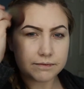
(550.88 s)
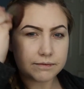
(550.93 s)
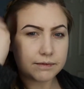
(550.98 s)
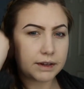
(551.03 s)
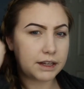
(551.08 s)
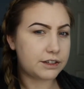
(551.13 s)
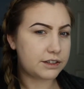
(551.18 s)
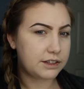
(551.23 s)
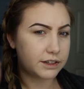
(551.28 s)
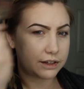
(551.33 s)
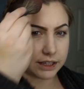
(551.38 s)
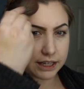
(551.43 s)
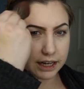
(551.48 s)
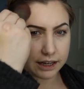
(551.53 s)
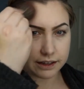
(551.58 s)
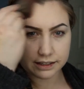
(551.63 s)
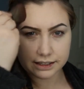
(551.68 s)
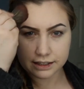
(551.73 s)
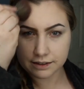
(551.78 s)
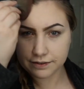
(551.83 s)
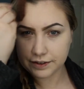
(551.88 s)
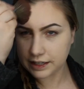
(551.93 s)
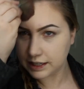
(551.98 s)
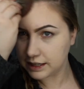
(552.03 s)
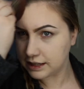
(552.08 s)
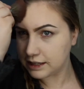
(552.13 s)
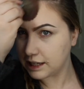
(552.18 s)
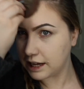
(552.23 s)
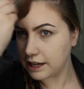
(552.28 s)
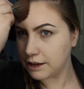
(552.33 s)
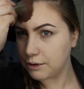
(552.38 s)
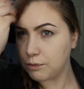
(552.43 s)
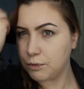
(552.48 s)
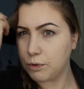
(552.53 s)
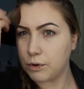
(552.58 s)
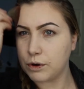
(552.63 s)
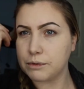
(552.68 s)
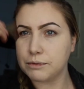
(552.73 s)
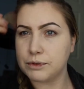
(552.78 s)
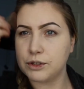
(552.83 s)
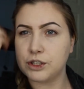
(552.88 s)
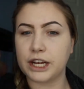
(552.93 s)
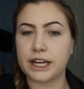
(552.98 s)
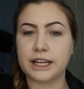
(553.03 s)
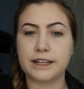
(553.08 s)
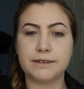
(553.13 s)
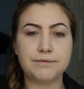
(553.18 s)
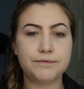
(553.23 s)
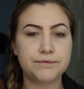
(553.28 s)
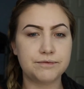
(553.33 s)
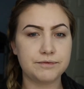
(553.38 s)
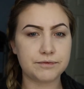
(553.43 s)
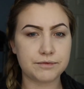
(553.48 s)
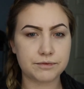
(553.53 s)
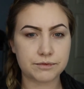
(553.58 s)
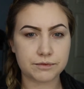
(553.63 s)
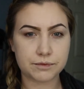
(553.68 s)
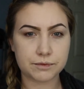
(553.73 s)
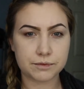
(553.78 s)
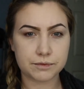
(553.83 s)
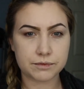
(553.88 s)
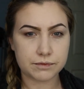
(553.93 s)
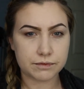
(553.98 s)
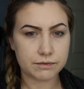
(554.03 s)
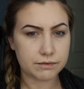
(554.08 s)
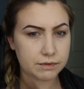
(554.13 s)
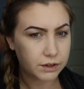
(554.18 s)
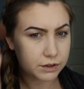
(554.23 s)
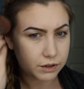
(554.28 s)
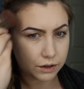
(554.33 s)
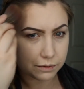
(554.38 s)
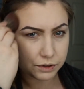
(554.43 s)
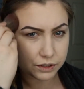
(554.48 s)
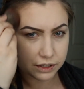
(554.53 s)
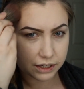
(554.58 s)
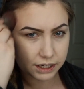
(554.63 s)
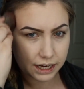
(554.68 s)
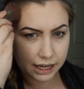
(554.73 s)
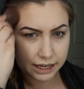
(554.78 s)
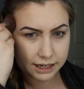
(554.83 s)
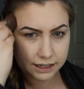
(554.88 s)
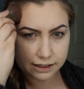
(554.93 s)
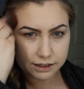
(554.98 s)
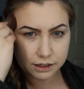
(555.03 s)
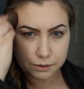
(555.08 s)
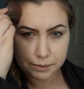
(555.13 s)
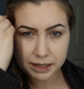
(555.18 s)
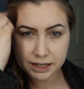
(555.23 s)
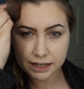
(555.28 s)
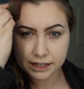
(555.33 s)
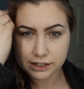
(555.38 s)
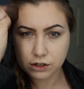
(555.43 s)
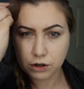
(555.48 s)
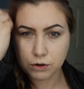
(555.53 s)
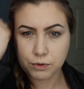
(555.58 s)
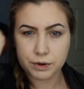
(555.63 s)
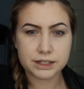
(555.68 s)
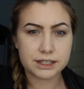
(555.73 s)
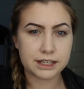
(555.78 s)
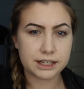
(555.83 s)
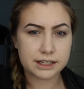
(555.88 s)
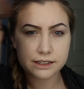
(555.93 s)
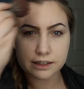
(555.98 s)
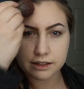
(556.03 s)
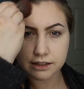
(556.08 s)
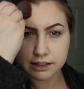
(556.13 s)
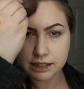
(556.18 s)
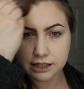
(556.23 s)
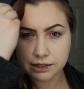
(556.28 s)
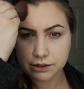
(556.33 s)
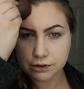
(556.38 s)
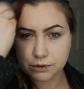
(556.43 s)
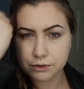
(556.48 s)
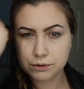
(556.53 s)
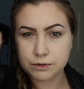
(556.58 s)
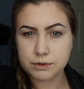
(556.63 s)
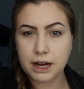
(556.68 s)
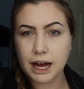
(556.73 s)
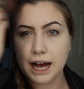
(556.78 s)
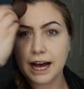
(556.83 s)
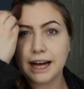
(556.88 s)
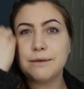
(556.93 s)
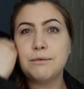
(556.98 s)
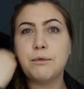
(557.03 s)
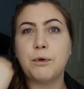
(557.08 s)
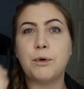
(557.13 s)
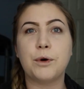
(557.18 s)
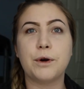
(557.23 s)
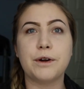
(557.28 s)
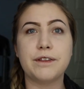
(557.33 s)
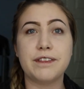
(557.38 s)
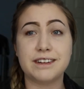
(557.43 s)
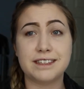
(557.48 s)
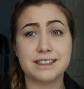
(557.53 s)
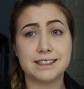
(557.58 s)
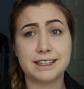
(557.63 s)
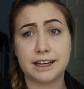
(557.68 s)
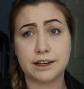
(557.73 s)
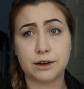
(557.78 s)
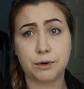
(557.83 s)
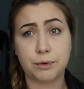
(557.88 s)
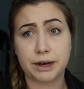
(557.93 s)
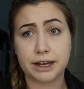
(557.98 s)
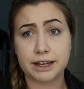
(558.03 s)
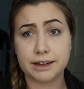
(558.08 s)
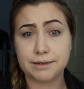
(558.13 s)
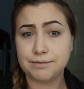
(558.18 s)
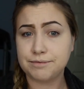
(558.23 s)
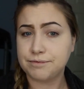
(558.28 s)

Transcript: As you can tell, this is a very light, warm shade. So I'm just going to add a little bit. It's always easier to add more than to take away.